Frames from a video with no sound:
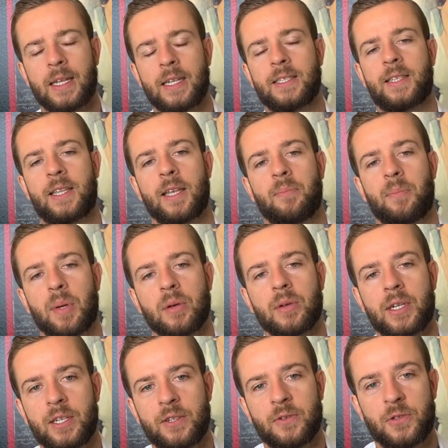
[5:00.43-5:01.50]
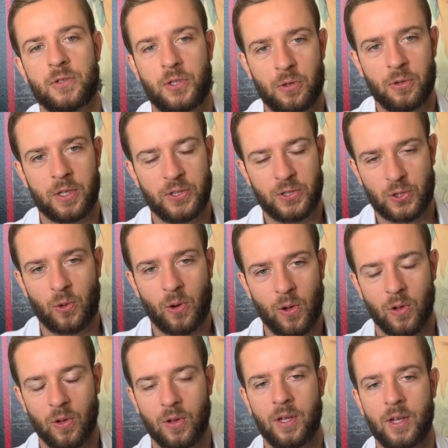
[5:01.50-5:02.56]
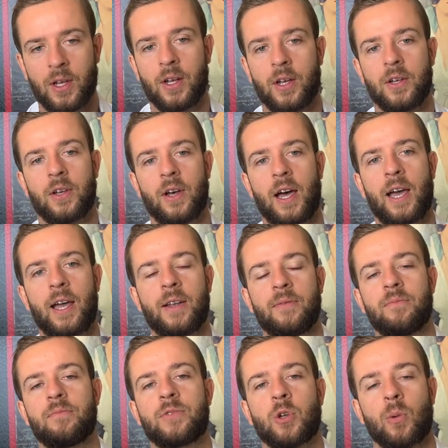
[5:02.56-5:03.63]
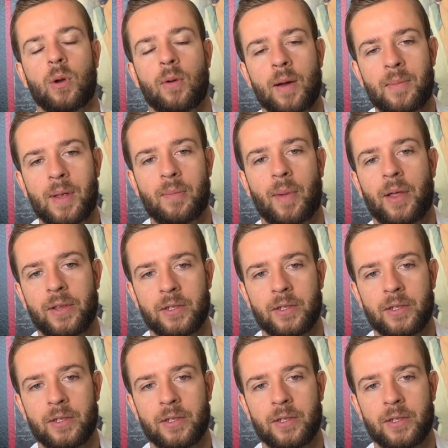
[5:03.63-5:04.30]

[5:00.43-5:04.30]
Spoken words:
is the ability to control. And so what do I mean by